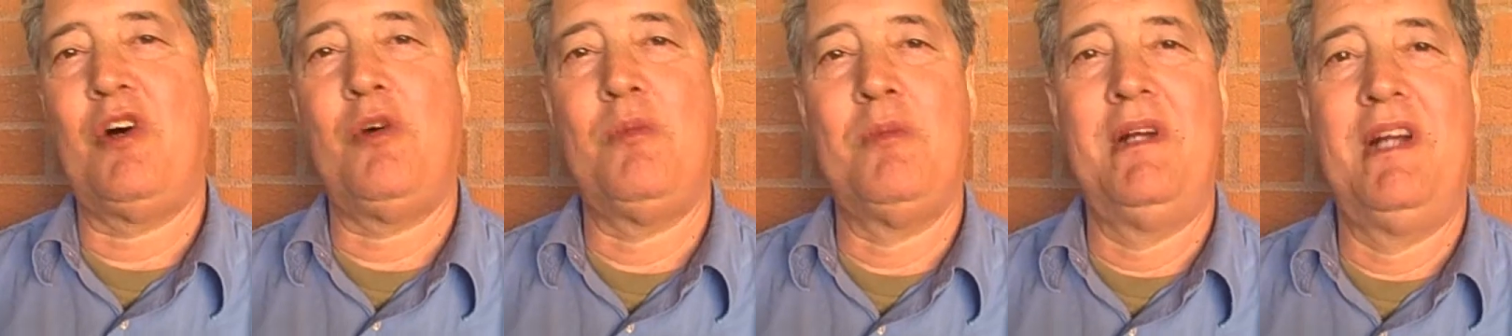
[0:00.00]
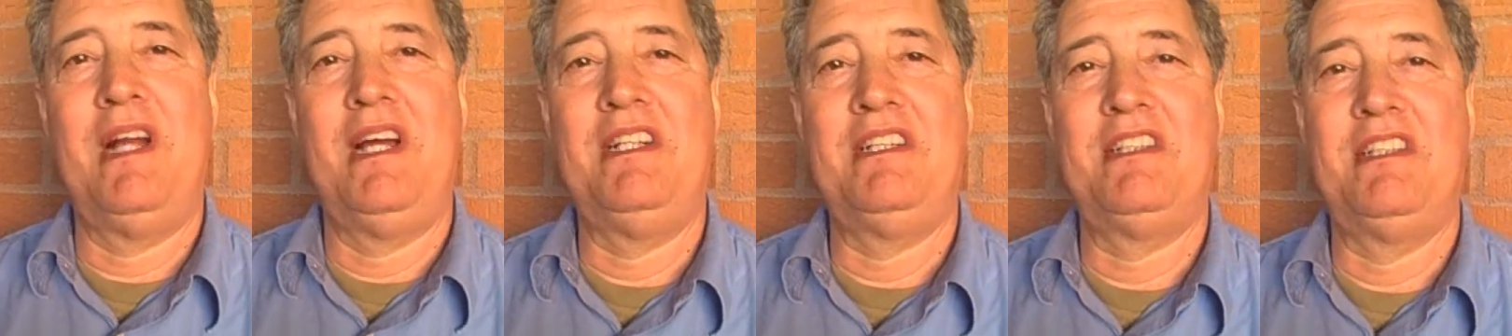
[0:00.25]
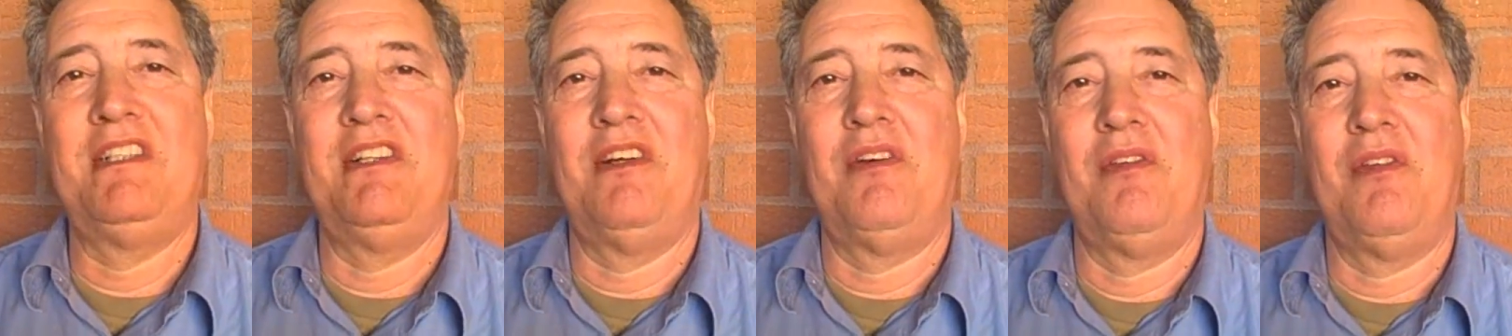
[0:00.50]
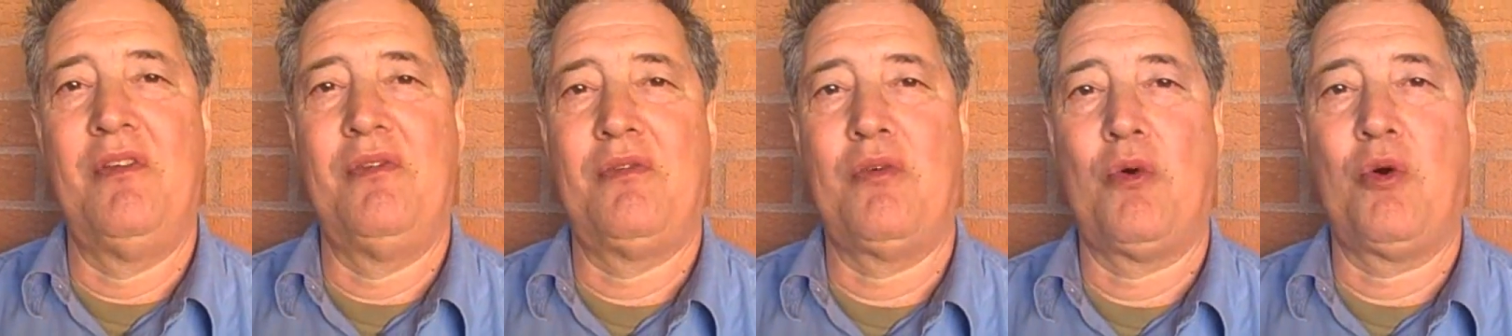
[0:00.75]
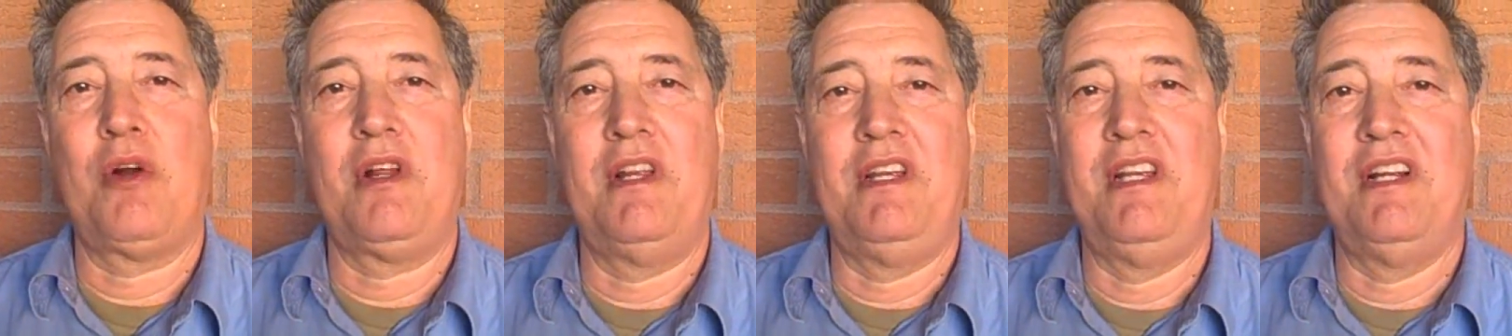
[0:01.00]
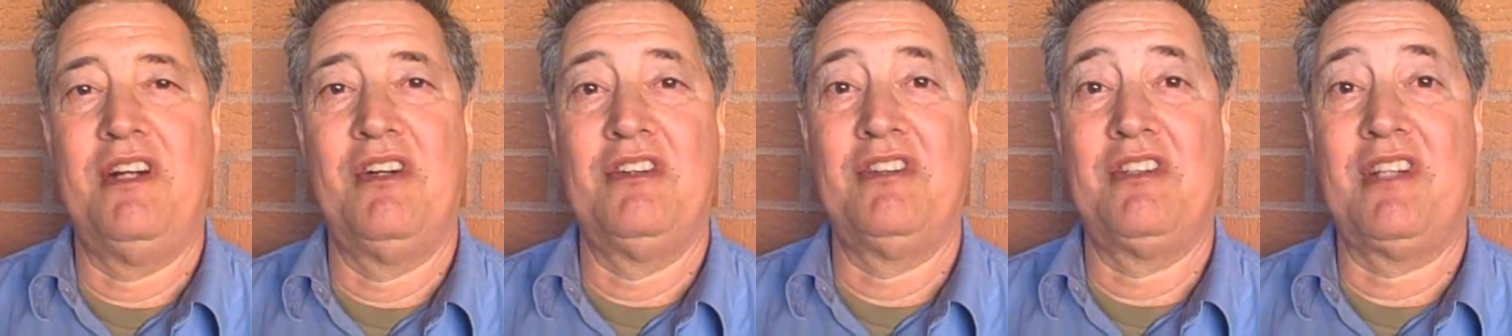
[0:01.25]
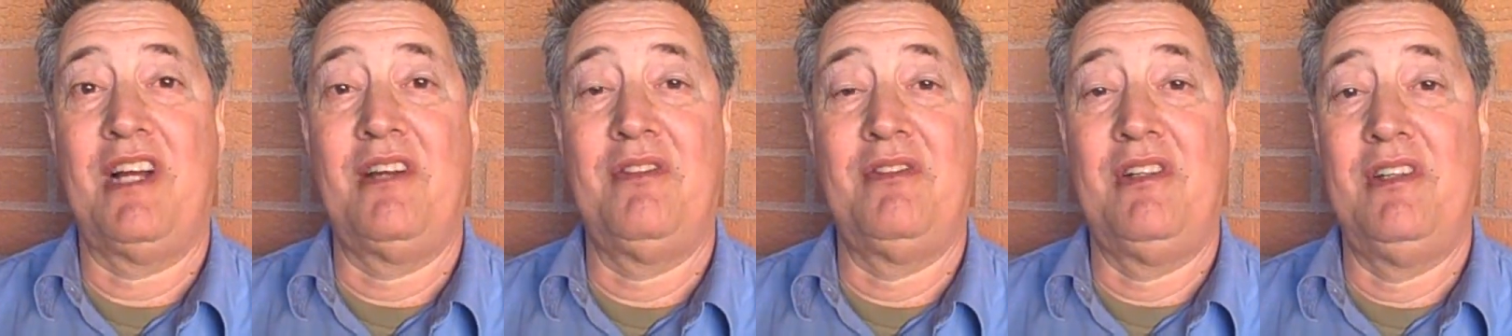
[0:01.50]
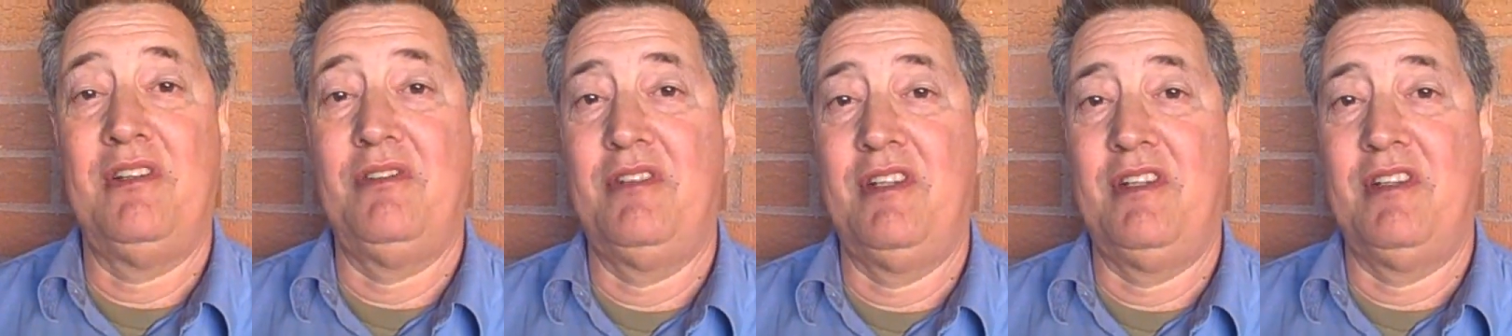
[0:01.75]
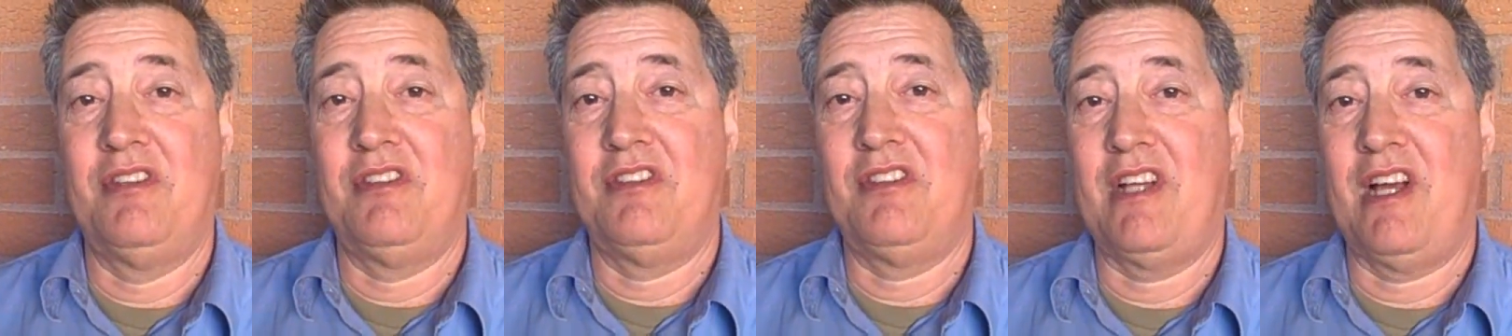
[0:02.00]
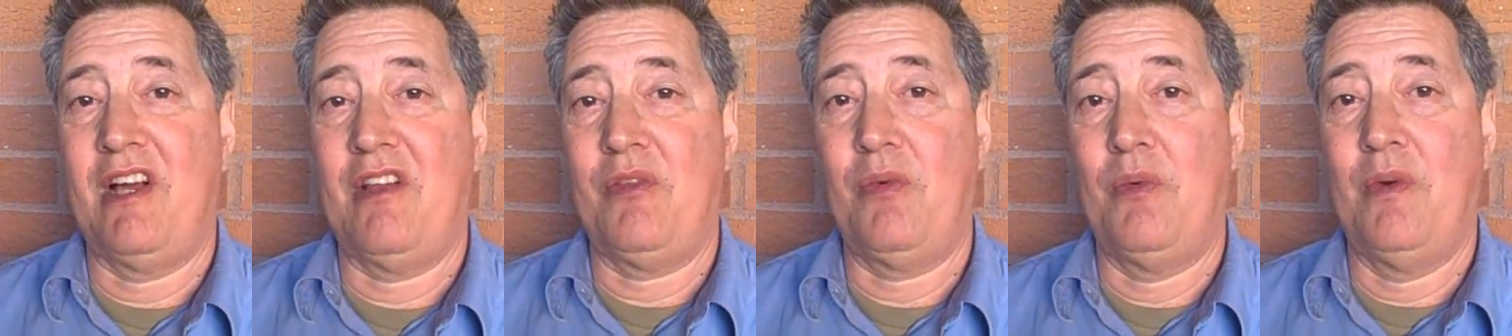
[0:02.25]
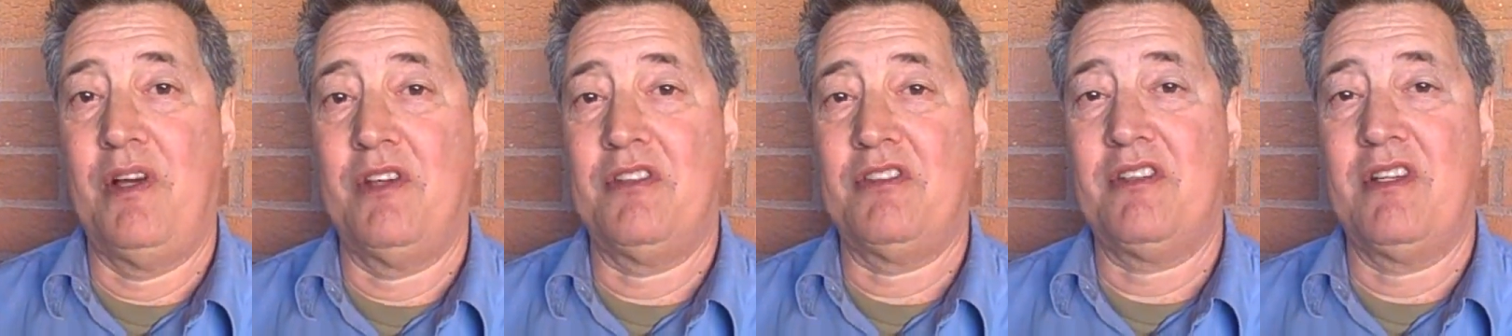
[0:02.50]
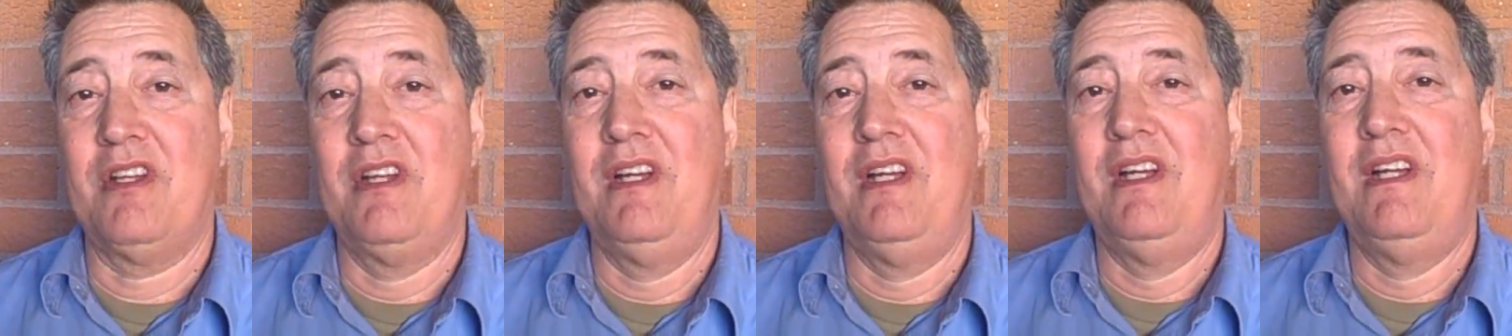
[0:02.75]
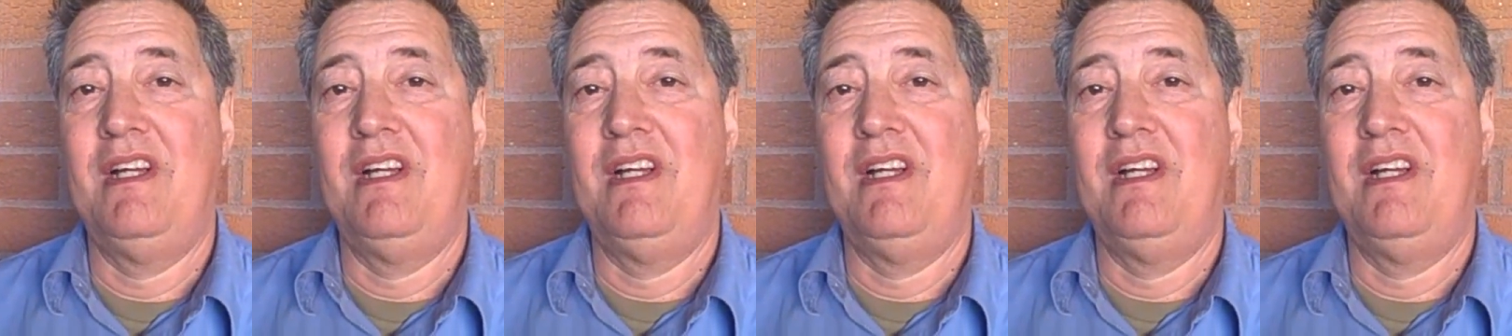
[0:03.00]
culmination of the 40 years I've lived in the Southwest.